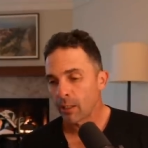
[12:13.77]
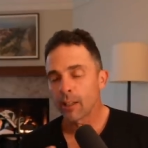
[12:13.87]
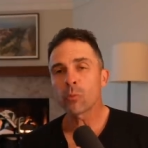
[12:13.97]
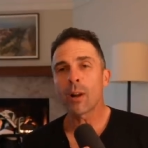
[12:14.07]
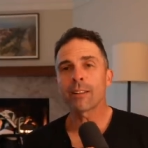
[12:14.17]

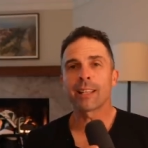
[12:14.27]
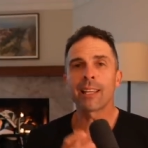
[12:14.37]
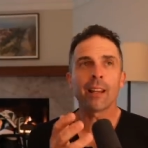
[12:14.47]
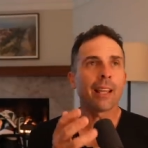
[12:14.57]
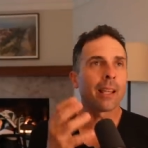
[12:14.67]
This is what I say.
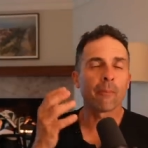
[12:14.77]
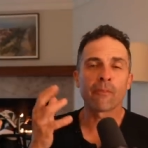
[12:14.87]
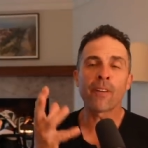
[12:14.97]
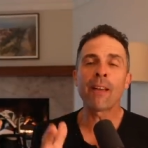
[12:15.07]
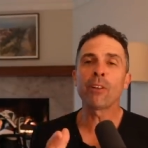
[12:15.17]
Get like
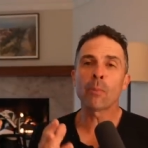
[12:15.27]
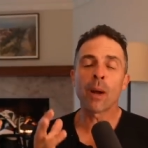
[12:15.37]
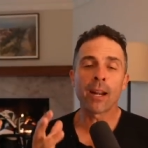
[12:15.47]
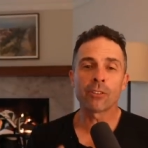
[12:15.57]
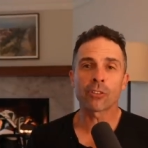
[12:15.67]
five of your
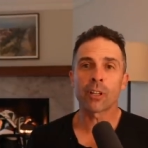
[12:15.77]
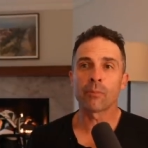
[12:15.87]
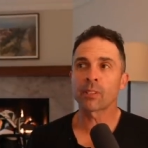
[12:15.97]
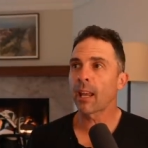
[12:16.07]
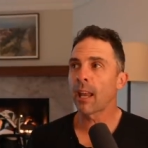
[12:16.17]
buddies or
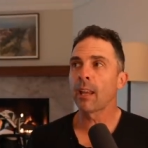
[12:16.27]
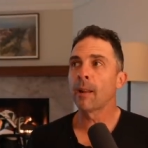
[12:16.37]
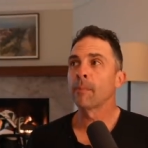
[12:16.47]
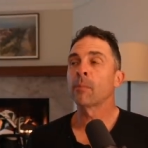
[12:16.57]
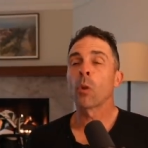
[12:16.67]
something. Say, hey,
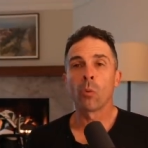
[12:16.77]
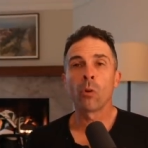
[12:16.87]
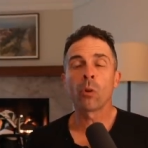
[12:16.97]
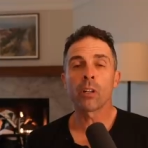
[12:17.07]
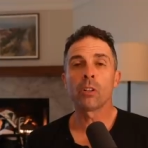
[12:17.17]

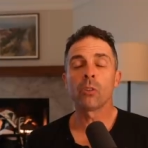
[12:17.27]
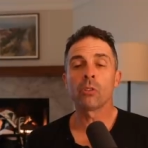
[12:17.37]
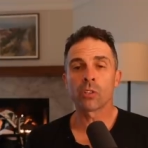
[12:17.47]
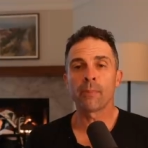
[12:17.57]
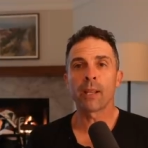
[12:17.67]
we want to
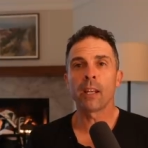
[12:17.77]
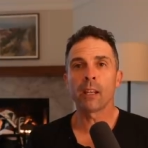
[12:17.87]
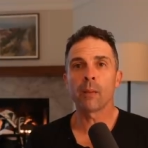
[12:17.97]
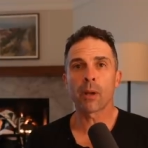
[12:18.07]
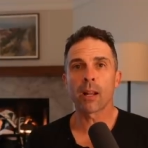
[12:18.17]
do chipping,
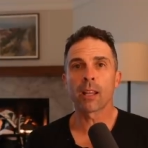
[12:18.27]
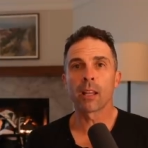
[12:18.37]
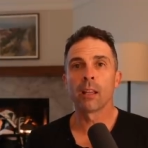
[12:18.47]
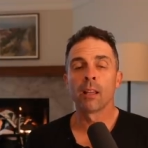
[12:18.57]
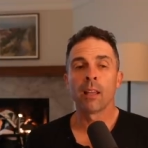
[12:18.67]
hitting, and
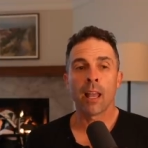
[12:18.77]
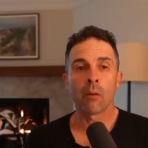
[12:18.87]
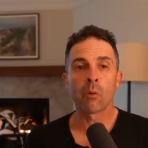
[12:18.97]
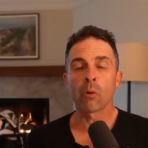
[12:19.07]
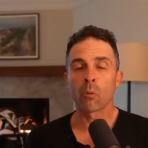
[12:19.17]
putting,
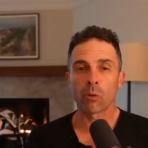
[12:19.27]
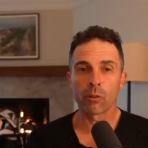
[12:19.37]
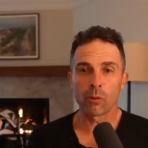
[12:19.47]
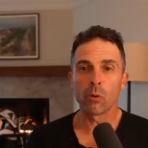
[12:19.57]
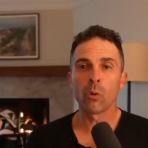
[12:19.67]
and we want to work
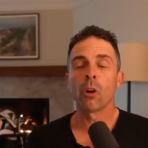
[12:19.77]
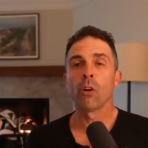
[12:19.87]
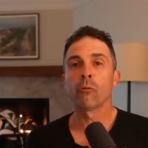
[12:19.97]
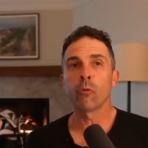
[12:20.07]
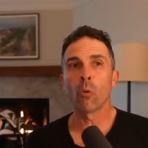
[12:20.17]
with you
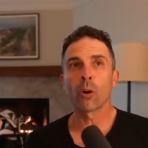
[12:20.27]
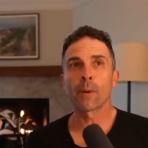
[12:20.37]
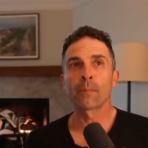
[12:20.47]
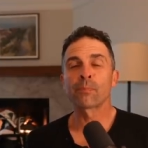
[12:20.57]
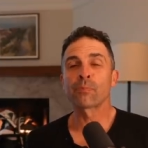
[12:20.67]
for
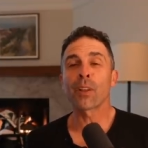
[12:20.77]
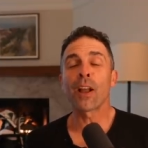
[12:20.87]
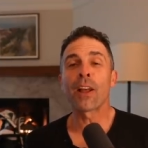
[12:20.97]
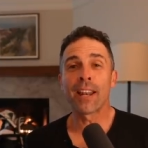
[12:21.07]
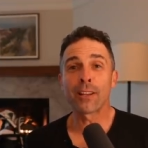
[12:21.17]

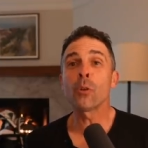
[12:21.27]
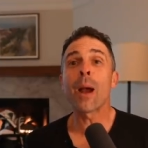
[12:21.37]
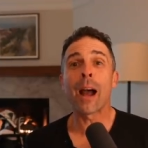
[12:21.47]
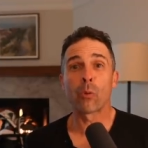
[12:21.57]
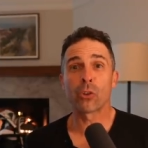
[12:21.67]
uh, two
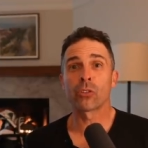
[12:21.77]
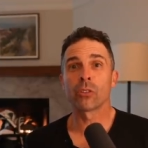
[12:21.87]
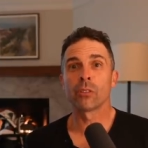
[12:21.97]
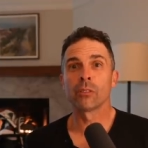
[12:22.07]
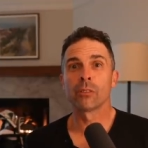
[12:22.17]
hours.